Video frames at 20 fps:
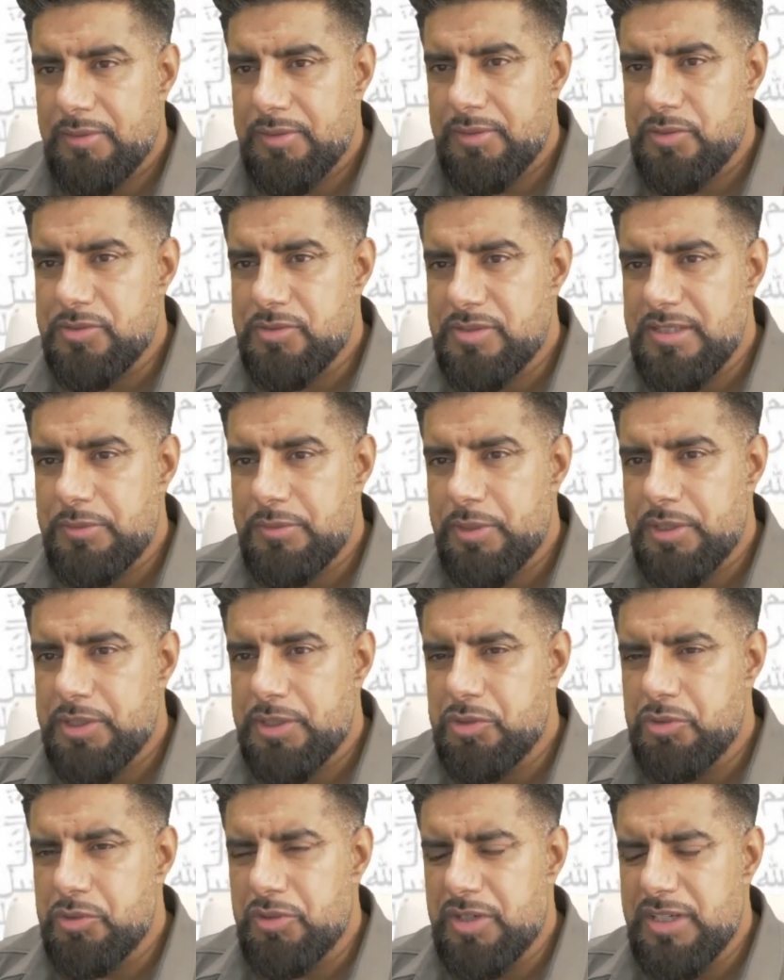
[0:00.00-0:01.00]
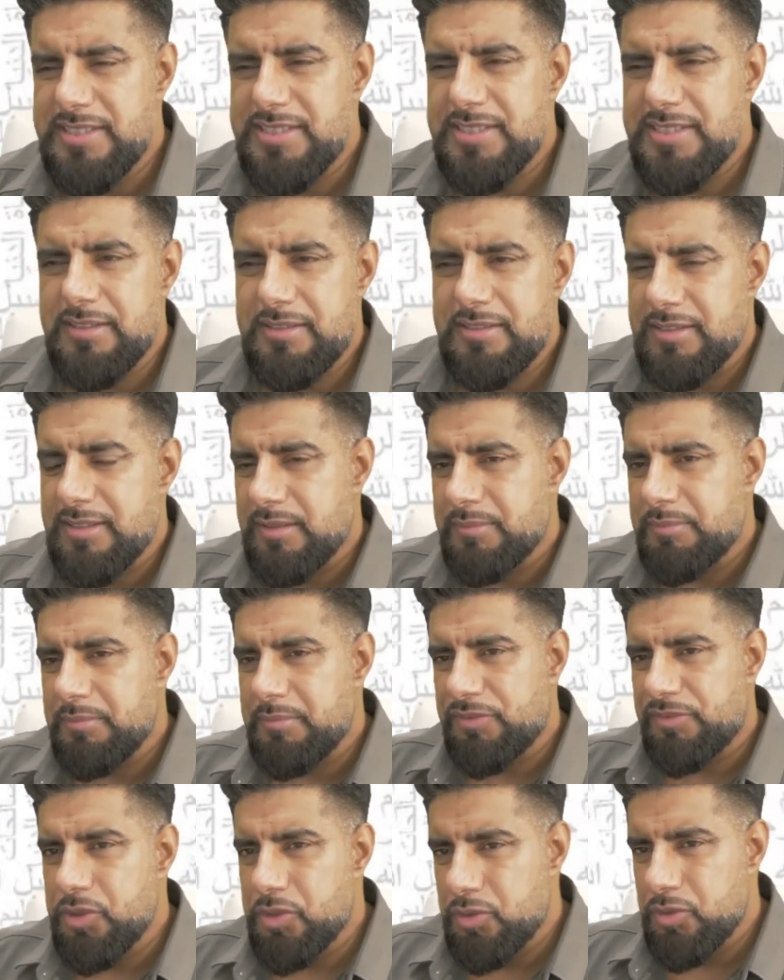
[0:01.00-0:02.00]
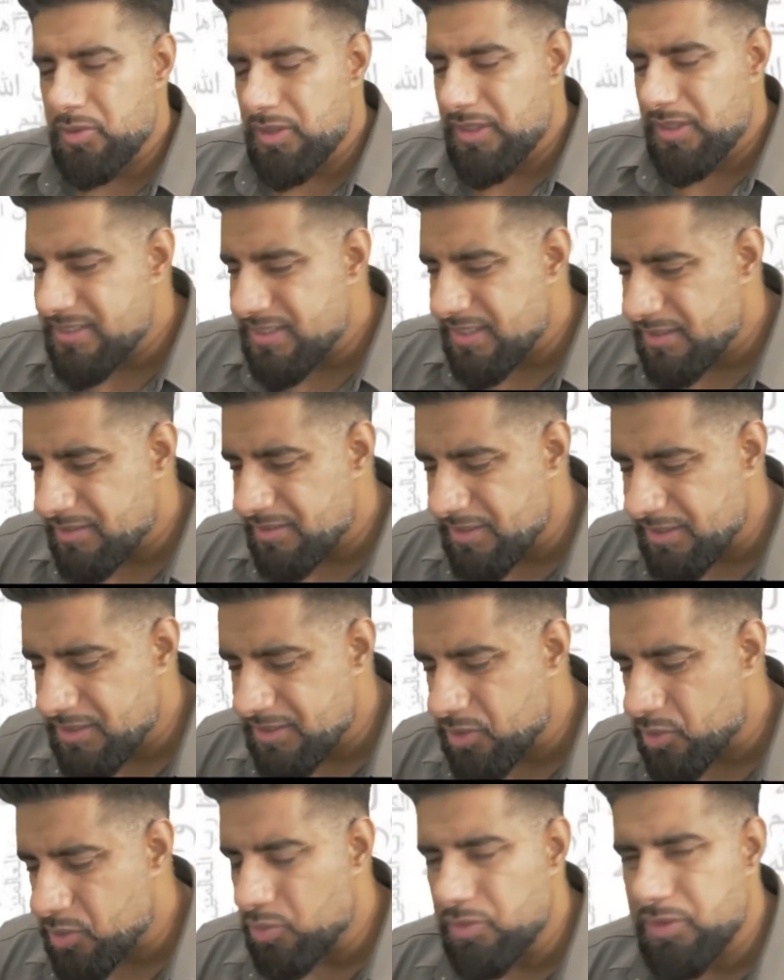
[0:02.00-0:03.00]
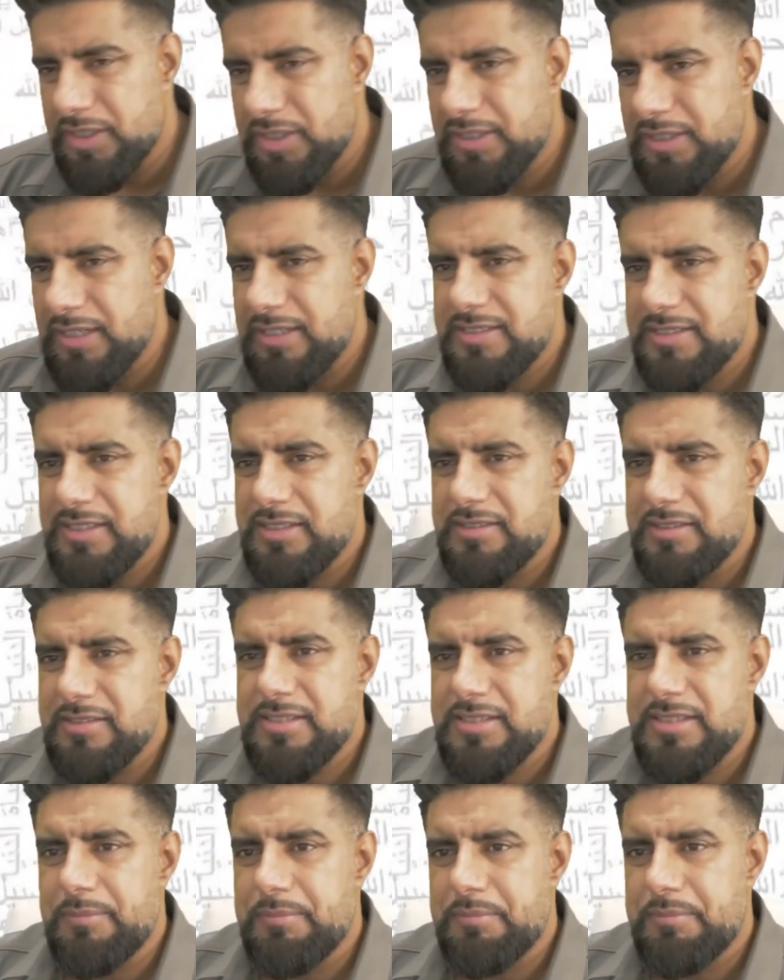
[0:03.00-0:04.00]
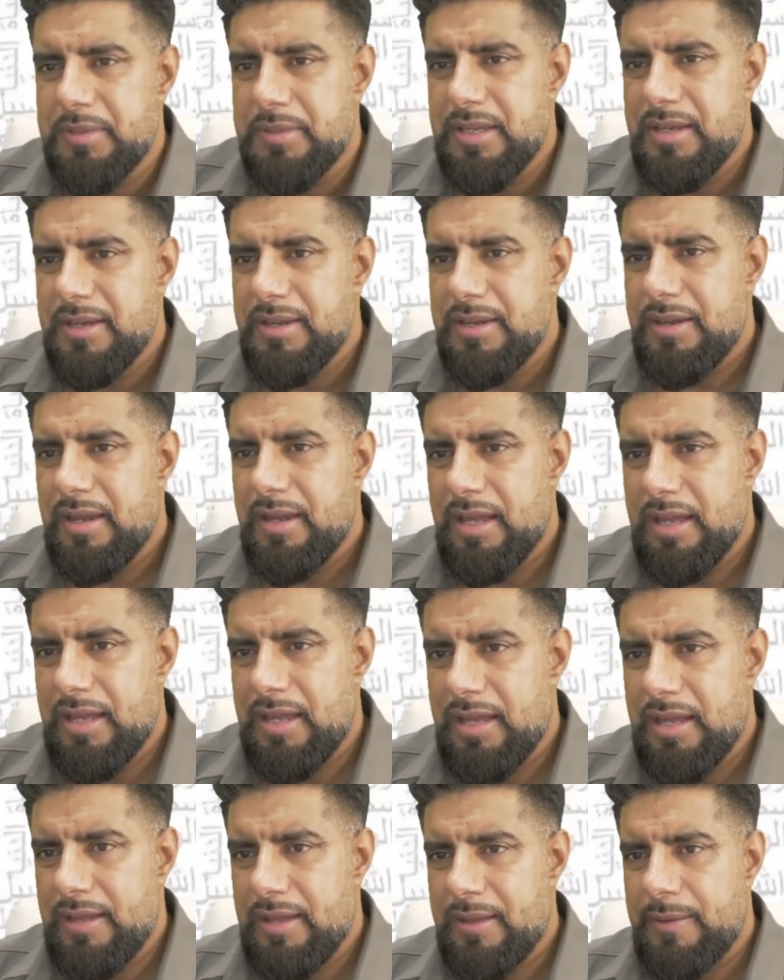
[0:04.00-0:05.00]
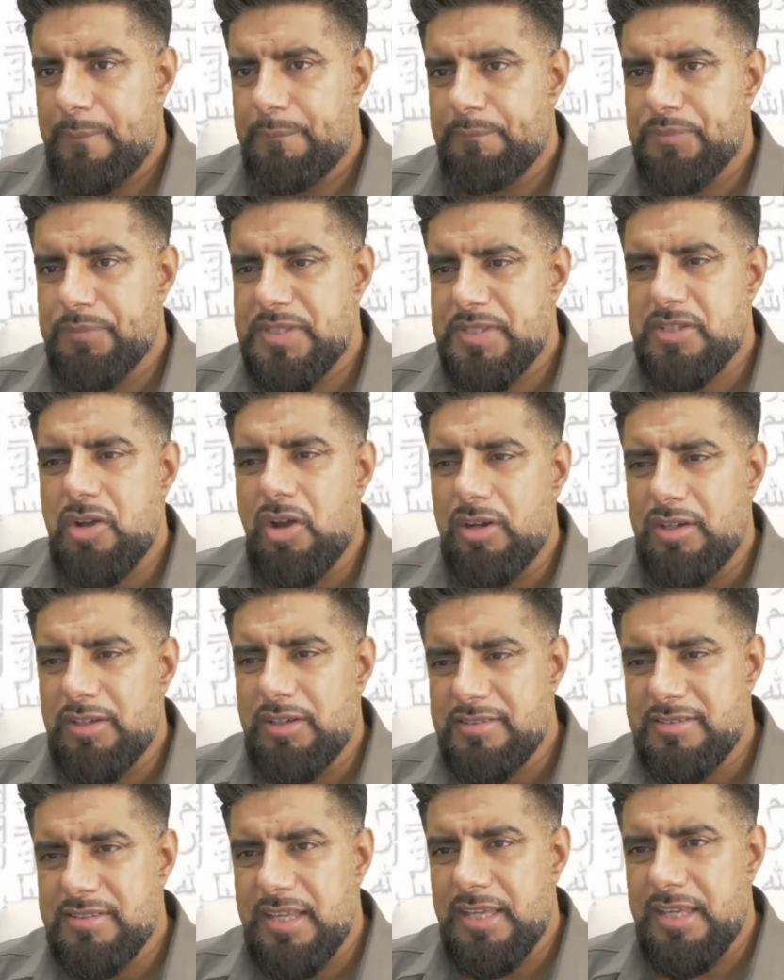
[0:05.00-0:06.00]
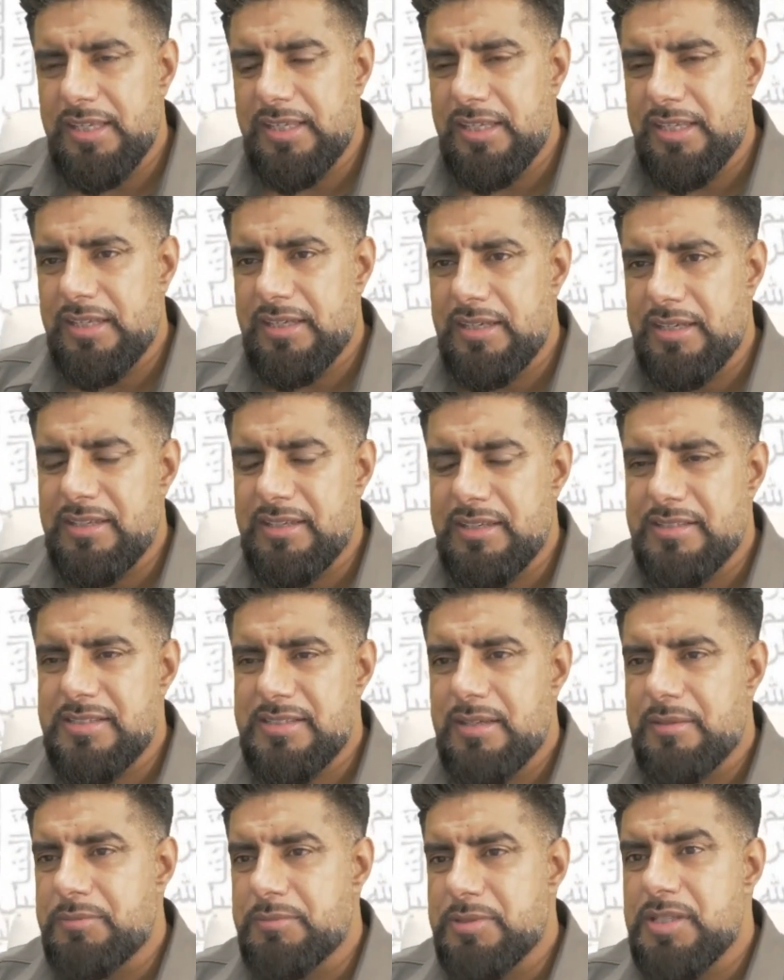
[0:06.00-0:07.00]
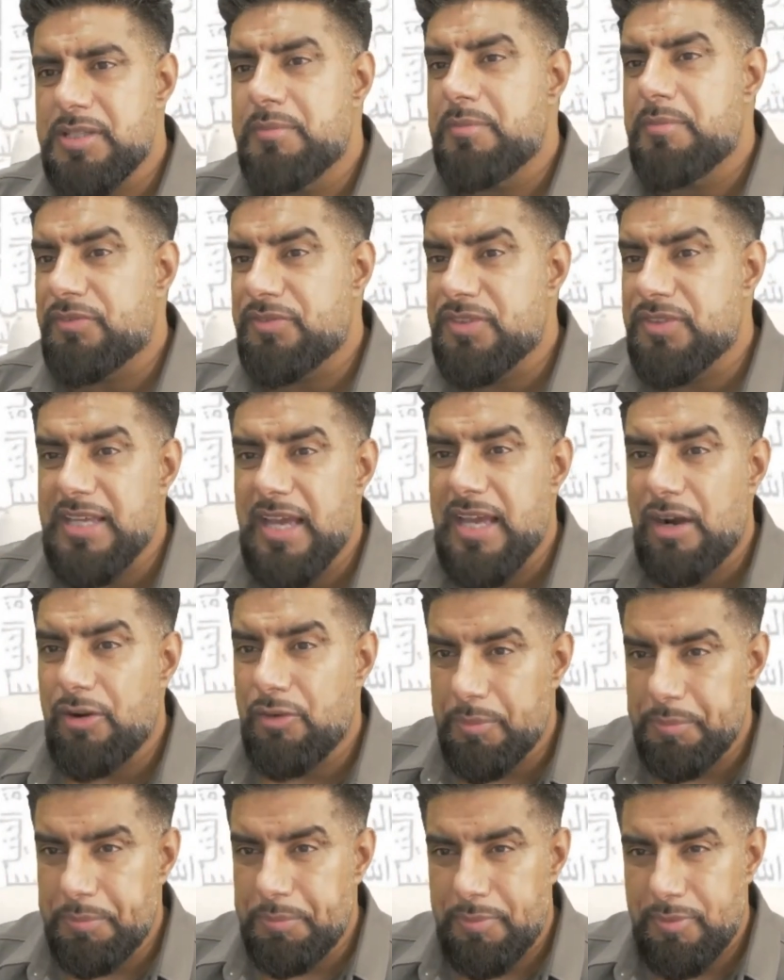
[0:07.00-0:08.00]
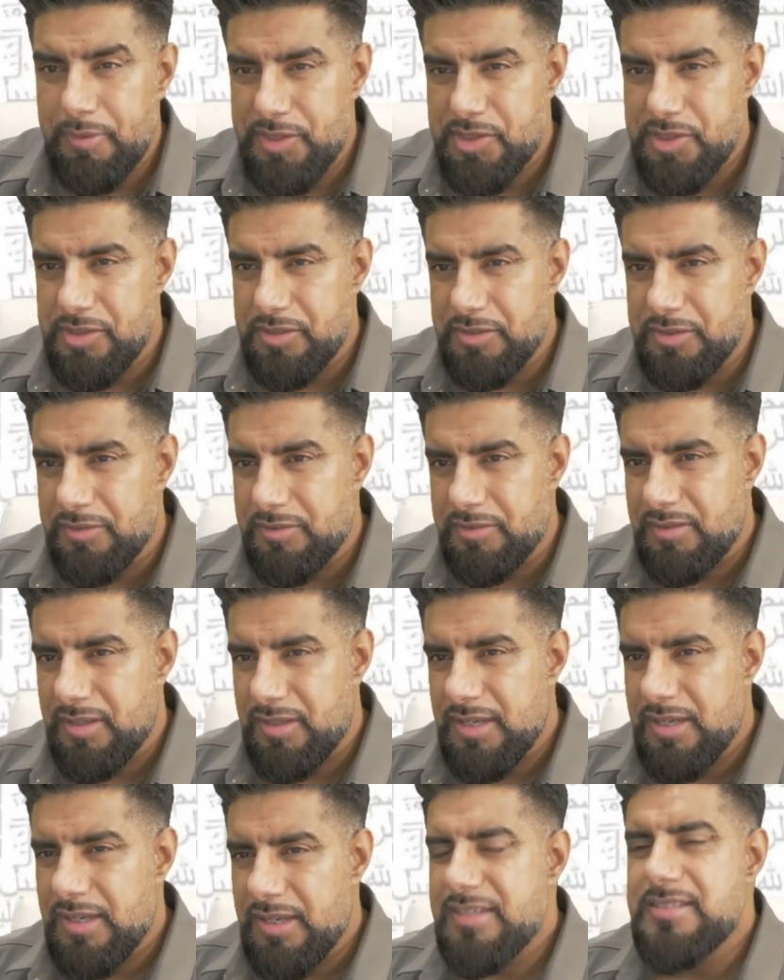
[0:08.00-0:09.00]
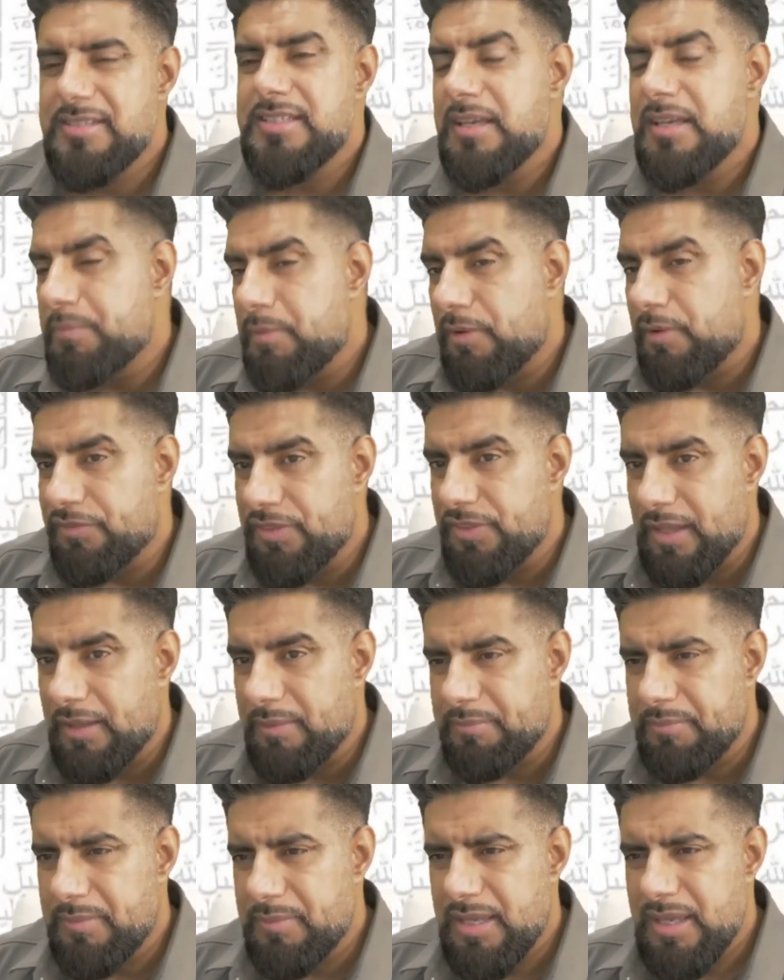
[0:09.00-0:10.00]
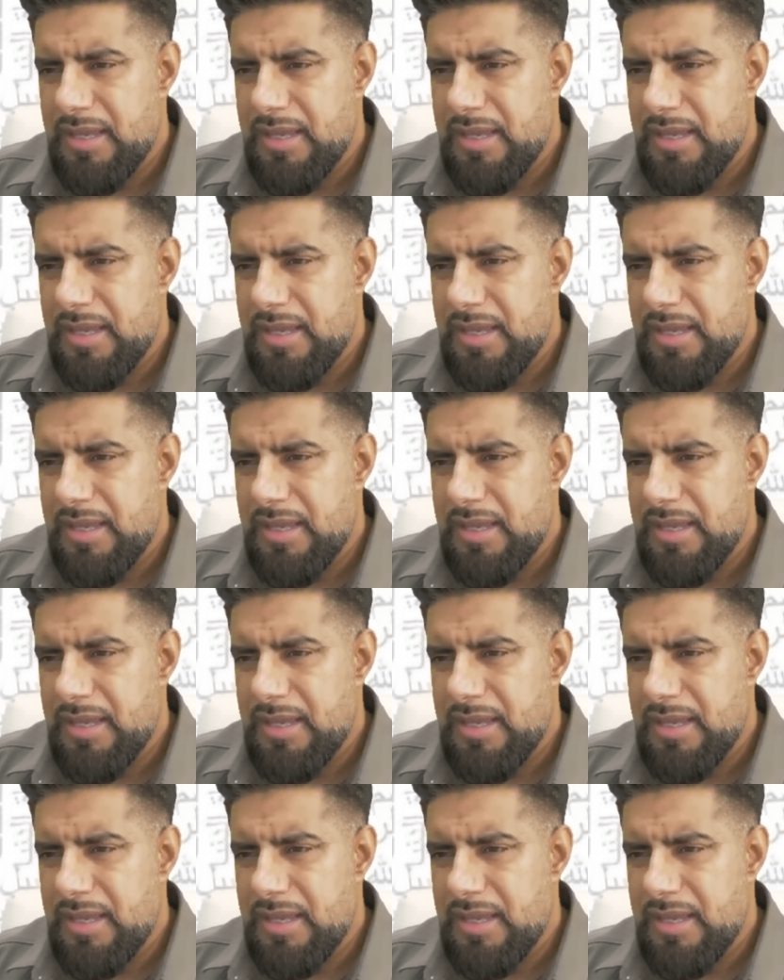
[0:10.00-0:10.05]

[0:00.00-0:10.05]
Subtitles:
you see, when you listen to them, if you listen to this story and you listen to some scholars saying it and some of the Arab preachers, some of them,